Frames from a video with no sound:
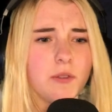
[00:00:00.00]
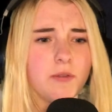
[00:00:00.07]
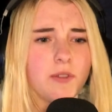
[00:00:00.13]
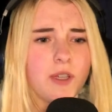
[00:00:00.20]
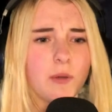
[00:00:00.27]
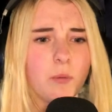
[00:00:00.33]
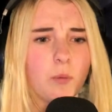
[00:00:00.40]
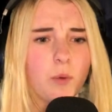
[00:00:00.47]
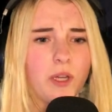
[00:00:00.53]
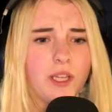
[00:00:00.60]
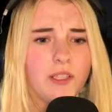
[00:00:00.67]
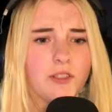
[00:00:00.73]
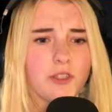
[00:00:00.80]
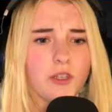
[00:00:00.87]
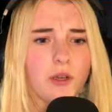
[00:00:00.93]
of the
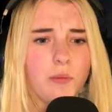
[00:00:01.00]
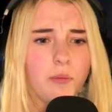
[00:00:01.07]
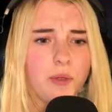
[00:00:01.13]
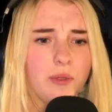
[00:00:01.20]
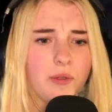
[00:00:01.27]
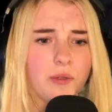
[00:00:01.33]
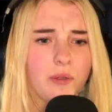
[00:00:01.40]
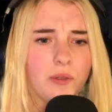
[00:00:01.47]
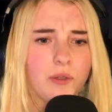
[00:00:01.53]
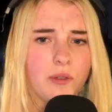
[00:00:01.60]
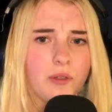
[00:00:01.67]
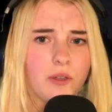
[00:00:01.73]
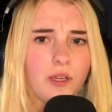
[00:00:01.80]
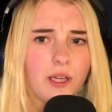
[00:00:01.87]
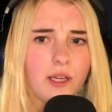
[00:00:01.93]
weed shop,
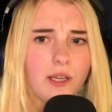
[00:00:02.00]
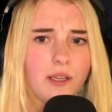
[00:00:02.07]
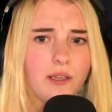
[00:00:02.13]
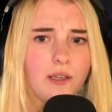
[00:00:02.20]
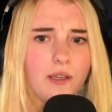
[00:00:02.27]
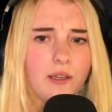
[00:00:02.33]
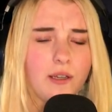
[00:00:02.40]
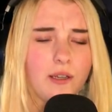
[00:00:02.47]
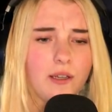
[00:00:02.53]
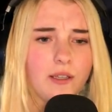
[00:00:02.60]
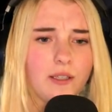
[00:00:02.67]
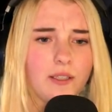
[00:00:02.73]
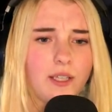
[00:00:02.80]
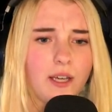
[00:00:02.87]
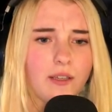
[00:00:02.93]
and
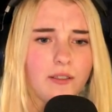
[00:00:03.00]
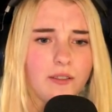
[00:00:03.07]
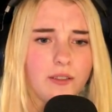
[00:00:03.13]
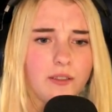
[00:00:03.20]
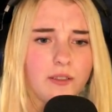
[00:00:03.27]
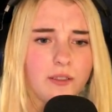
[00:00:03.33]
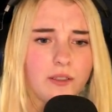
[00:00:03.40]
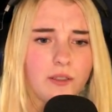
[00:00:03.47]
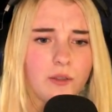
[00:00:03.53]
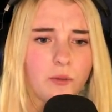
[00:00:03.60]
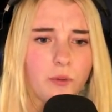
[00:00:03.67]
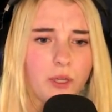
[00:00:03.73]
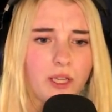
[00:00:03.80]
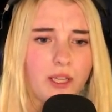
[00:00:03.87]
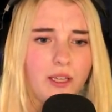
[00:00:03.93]
uh, yeah,
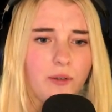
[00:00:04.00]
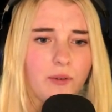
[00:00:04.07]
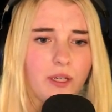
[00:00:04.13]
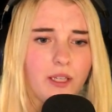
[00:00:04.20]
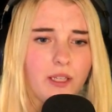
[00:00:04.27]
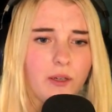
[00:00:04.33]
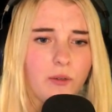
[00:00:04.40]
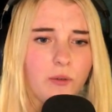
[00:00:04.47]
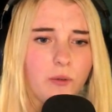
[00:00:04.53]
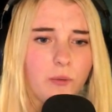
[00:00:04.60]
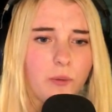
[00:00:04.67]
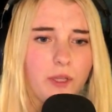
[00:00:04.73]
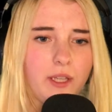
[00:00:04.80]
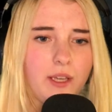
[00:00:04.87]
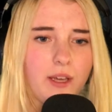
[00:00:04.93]
we're here right now.
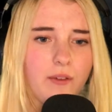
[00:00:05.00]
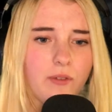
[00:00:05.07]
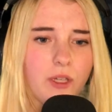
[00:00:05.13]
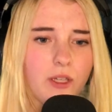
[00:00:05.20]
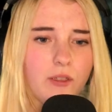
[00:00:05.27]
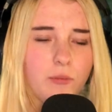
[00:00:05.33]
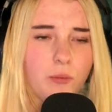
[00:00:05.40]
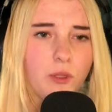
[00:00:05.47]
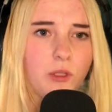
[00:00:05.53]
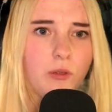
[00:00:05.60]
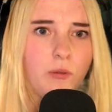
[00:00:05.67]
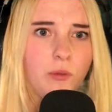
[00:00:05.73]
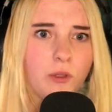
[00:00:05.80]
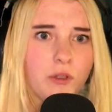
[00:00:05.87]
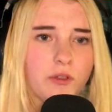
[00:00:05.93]
We have learned
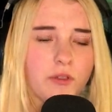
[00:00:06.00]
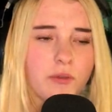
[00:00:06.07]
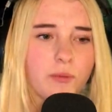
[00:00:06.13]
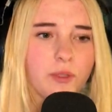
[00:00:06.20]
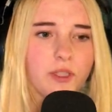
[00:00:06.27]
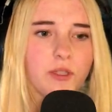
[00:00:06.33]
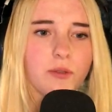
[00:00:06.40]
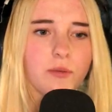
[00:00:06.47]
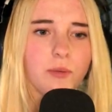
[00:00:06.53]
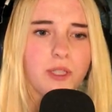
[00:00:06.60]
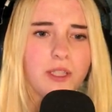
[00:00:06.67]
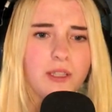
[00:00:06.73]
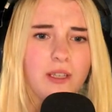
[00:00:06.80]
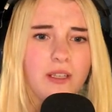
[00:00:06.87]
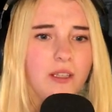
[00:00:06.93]
Lumos, which
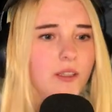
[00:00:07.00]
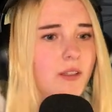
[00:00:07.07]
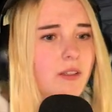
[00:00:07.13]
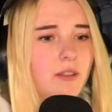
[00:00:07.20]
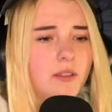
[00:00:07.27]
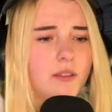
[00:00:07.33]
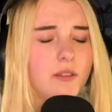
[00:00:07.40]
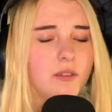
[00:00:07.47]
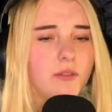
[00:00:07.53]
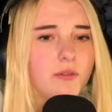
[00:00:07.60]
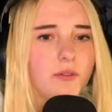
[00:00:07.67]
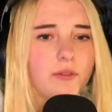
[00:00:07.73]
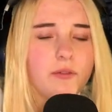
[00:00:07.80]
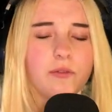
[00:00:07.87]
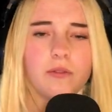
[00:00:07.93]
we
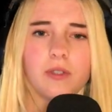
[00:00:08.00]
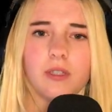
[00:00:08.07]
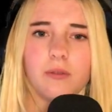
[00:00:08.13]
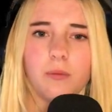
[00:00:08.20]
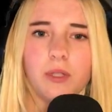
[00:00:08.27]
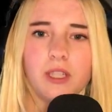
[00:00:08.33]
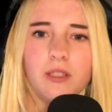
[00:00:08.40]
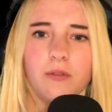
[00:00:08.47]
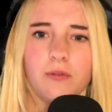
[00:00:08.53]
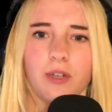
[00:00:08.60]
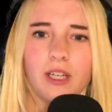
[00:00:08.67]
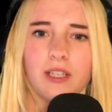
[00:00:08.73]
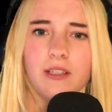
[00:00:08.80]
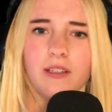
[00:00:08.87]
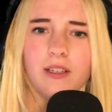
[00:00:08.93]
f we did
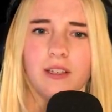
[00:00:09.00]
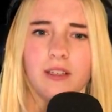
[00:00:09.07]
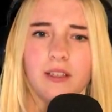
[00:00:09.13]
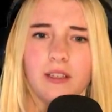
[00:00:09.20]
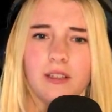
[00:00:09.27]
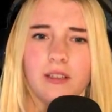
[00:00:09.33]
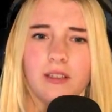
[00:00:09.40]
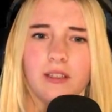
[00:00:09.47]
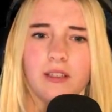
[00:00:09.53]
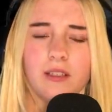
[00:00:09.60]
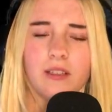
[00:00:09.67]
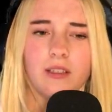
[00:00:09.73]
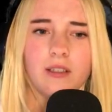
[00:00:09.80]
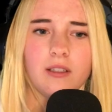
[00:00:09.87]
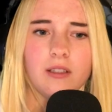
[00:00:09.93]
find uh, in
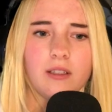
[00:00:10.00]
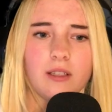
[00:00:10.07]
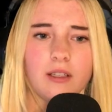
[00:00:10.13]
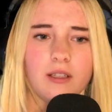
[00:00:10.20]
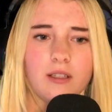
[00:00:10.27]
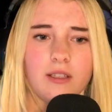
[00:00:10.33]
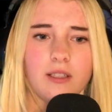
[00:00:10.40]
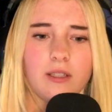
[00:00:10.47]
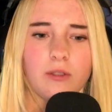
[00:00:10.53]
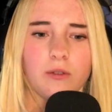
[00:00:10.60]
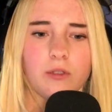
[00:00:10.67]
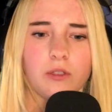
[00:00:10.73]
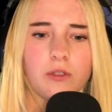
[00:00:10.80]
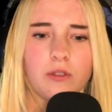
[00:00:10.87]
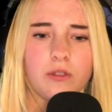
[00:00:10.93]
uh, in
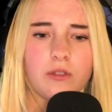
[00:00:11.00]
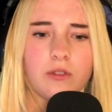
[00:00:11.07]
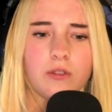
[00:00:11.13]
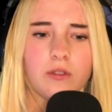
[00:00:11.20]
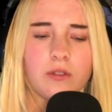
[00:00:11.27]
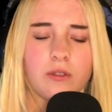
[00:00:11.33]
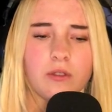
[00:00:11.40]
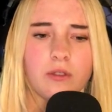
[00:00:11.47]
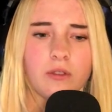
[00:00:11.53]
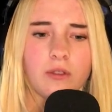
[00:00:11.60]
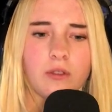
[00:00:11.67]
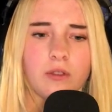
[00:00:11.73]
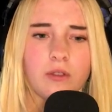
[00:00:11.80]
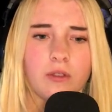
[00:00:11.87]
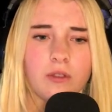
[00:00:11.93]
Lucius.
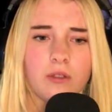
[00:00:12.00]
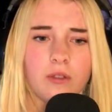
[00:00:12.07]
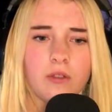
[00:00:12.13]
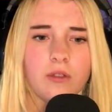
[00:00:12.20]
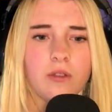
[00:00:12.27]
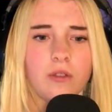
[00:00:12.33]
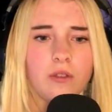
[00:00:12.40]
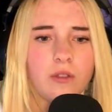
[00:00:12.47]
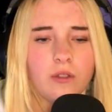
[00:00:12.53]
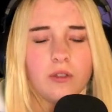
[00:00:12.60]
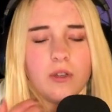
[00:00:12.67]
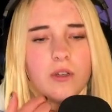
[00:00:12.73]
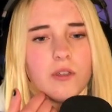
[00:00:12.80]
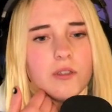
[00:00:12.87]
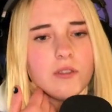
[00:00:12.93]

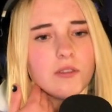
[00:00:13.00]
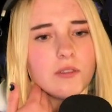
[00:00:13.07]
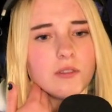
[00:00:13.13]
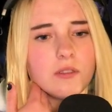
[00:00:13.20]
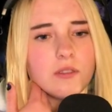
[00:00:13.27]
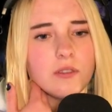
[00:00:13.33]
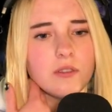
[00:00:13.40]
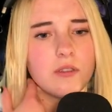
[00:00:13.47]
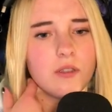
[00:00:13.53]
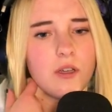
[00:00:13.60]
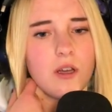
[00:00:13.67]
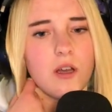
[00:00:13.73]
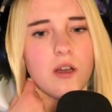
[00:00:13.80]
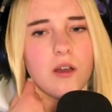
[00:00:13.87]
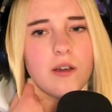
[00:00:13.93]
Can't get in there.
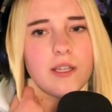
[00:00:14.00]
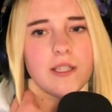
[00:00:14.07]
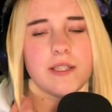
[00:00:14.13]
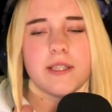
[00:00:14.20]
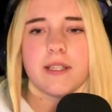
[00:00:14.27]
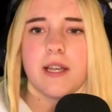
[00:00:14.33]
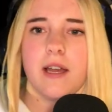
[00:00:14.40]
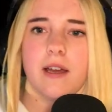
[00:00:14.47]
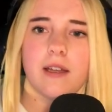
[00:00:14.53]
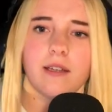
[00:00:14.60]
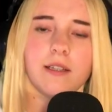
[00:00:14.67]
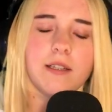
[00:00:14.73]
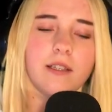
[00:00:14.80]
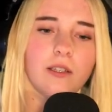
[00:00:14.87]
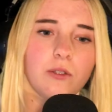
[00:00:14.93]
Ah, oh, that's
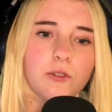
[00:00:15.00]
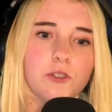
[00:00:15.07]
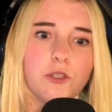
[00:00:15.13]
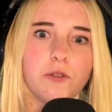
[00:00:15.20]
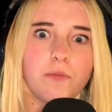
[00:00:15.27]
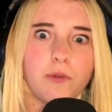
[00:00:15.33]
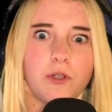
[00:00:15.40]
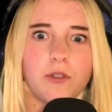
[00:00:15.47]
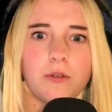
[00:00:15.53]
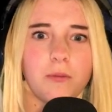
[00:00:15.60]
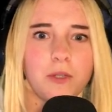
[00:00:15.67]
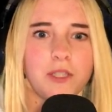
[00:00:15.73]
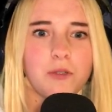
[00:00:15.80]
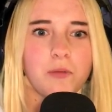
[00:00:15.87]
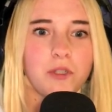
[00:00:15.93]
sad. In Lucius' book,
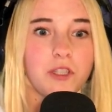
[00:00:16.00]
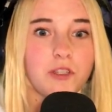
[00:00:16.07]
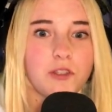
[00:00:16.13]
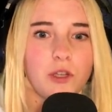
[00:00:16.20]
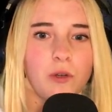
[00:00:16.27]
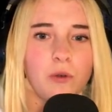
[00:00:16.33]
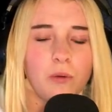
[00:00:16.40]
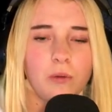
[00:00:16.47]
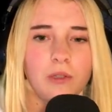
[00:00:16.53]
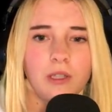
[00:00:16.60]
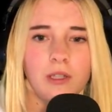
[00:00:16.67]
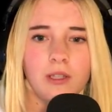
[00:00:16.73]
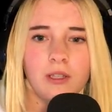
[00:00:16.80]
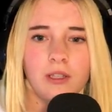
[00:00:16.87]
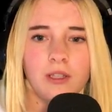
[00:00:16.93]
which we stole.
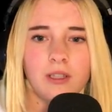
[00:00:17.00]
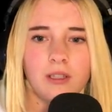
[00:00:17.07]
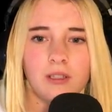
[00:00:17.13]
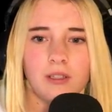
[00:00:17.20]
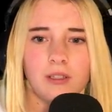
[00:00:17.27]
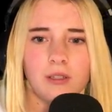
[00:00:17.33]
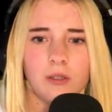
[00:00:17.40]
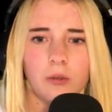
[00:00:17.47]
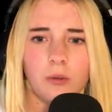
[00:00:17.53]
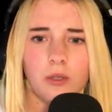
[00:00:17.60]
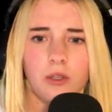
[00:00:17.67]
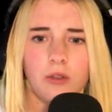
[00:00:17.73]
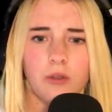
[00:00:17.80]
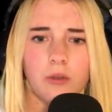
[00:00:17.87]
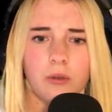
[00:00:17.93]
Who are
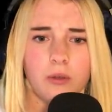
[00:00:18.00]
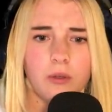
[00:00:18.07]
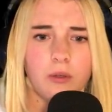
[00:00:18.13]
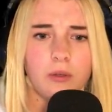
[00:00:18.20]
you?